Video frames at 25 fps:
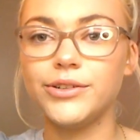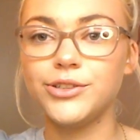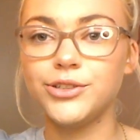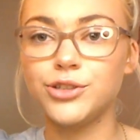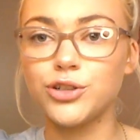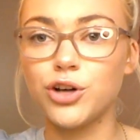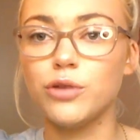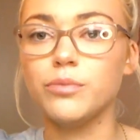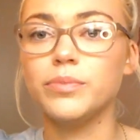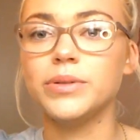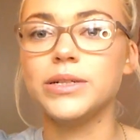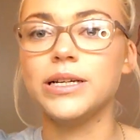
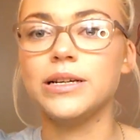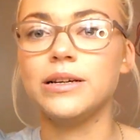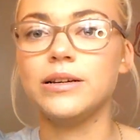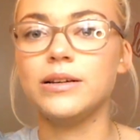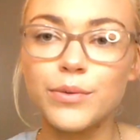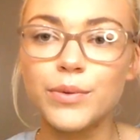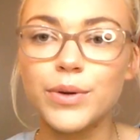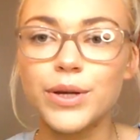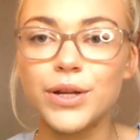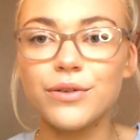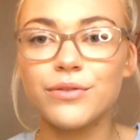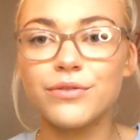topped it.
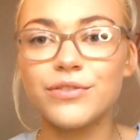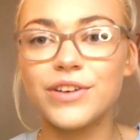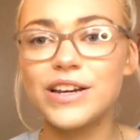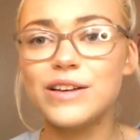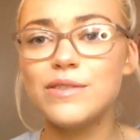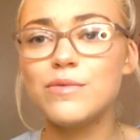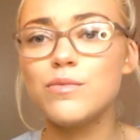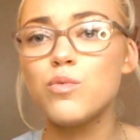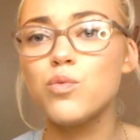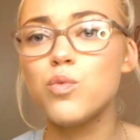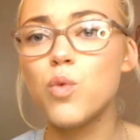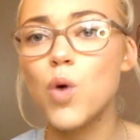We're going to
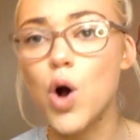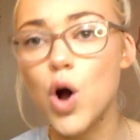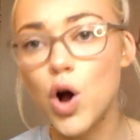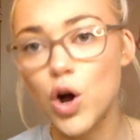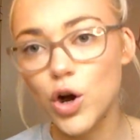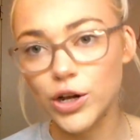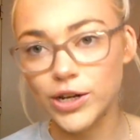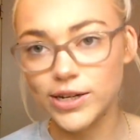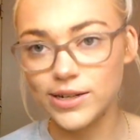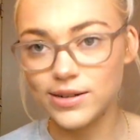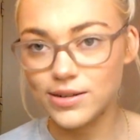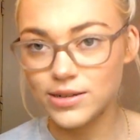
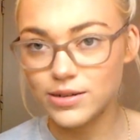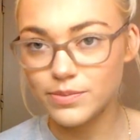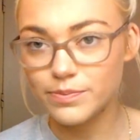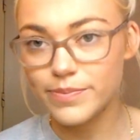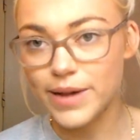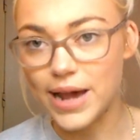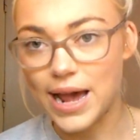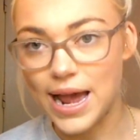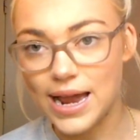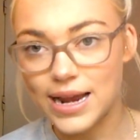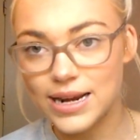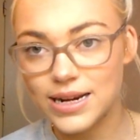rewind
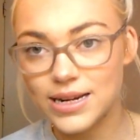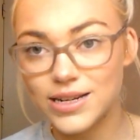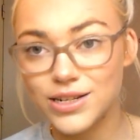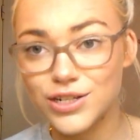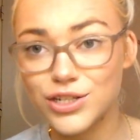back